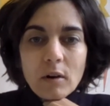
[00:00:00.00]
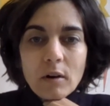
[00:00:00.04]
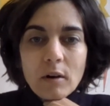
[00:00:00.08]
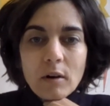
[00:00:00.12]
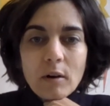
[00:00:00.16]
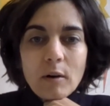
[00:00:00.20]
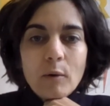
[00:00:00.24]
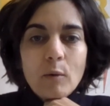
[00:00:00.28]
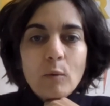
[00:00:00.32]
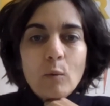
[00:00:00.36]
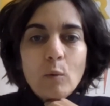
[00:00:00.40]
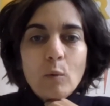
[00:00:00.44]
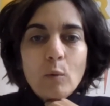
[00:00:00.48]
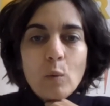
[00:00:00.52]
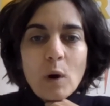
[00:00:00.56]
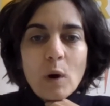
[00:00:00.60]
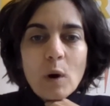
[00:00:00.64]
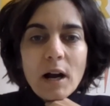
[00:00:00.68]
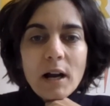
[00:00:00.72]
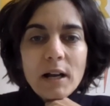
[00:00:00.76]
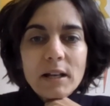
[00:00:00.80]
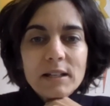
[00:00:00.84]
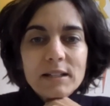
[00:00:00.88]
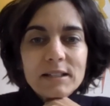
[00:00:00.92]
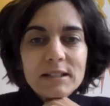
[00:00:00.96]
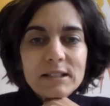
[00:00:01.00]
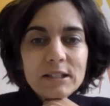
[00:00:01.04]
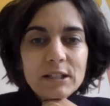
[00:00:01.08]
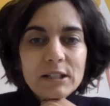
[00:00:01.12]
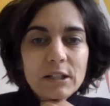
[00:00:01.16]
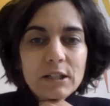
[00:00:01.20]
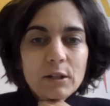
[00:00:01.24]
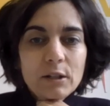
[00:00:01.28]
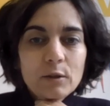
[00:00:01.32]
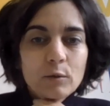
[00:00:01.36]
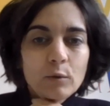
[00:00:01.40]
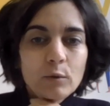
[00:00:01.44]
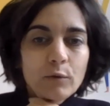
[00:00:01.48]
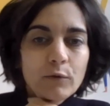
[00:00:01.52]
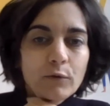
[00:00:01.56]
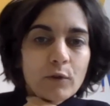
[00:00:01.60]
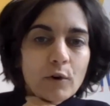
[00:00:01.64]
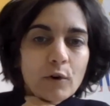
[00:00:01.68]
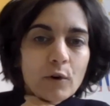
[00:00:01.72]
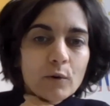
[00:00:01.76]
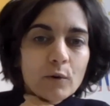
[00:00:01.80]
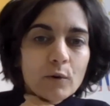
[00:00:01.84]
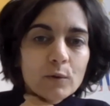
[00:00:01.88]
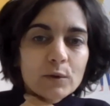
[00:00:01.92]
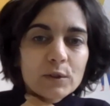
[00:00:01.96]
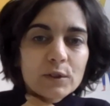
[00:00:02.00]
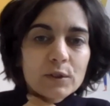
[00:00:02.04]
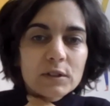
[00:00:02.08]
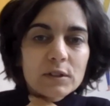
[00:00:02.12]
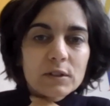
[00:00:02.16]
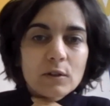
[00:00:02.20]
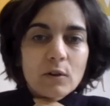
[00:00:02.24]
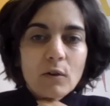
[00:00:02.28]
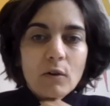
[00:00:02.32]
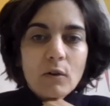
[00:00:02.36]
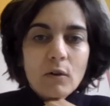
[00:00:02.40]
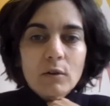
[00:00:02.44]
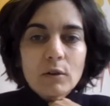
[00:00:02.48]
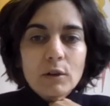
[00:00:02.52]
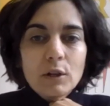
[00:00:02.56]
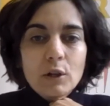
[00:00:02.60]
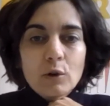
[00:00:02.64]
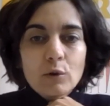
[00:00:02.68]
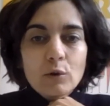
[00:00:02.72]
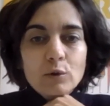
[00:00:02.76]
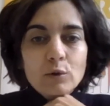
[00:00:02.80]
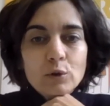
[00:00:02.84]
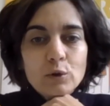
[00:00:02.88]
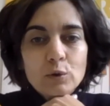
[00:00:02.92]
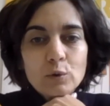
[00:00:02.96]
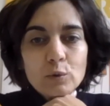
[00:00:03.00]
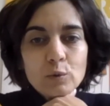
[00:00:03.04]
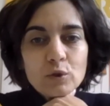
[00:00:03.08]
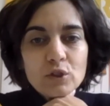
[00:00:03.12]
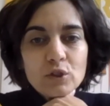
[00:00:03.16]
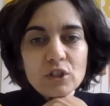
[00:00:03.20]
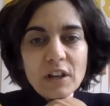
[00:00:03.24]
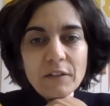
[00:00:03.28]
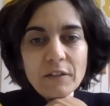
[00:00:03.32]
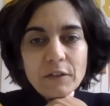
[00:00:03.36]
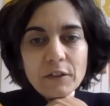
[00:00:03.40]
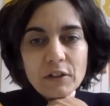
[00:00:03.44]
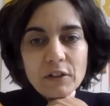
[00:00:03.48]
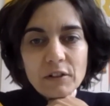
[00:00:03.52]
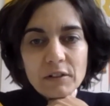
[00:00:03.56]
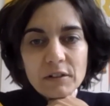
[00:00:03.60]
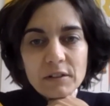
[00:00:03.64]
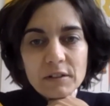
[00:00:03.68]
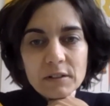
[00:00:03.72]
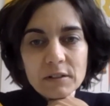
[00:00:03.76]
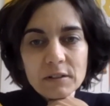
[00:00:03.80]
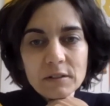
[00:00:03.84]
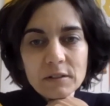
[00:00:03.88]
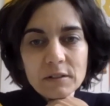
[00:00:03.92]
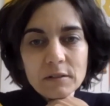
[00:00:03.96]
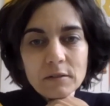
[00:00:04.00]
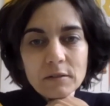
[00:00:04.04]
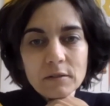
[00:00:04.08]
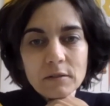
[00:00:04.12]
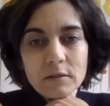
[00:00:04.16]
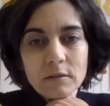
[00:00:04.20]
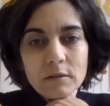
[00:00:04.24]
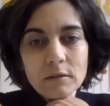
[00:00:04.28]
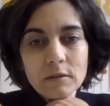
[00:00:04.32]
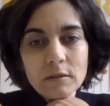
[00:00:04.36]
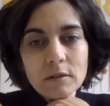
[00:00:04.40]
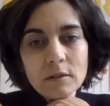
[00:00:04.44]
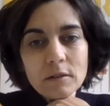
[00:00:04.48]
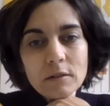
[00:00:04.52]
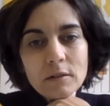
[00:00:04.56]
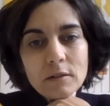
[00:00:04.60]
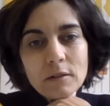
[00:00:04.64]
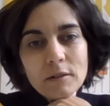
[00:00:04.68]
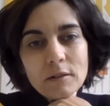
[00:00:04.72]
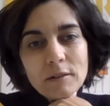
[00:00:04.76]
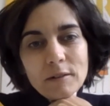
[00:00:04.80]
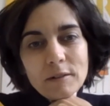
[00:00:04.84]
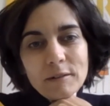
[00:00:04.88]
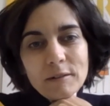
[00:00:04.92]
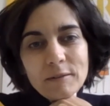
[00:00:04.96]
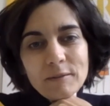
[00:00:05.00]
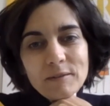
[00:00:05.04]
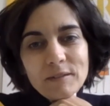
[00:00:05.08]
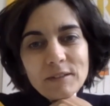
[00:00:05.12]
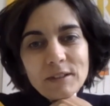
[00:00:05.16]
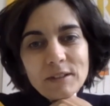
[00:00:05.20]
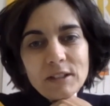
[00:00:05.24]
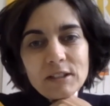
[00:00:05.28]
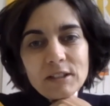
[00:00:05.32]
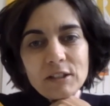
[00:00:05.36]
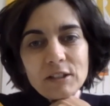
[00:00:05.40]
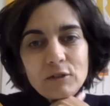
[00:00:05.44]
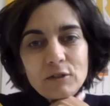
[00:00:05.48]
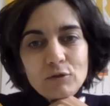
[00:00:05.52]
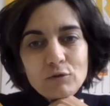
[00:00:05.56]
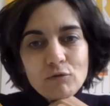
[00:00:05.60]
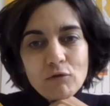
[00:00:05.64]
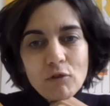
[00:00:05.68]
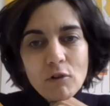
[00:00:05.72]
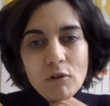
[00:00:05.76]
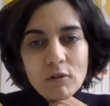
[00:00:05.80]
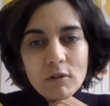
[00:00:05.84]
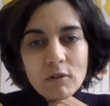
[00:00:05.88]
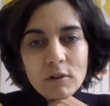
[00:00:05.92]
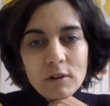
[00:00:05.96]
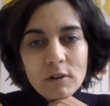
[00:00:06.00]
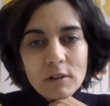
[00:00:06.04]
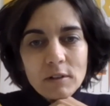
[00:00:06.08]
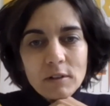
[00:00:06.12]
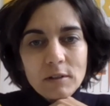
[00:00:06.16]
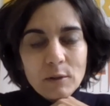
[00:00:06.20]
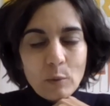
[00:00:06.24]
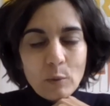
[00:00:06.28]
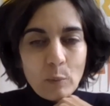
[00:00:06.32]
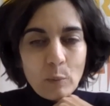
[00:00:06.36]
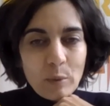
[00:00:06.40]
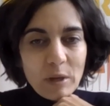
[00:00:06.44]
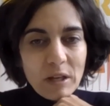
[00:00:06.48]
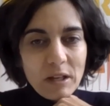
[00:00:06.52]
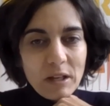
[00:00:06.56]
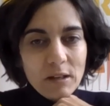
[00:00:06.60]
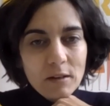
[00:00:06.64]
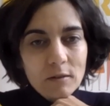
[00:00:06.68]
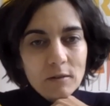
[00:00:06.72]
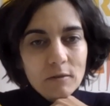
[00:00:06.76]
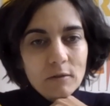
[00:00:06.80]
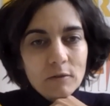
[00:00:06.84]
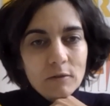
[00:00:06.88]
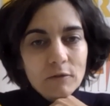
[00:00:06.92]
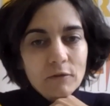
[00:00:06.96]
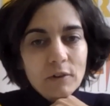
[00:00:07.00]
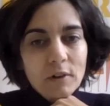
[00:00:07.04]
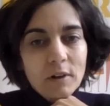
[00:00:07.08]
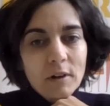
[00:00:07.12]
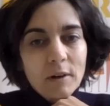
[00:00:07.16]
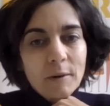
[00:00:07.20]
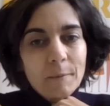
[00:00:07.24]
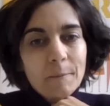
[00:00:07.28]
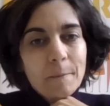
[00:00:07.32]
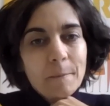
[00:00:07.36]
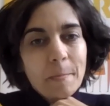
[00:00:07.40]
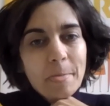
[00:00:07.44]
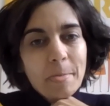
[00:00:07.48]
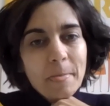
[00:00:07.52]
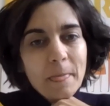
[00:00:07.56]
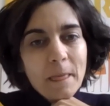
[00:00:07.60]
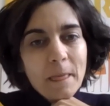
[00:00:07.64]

Why is EU focused only on two genders? This is wrong in the opinion of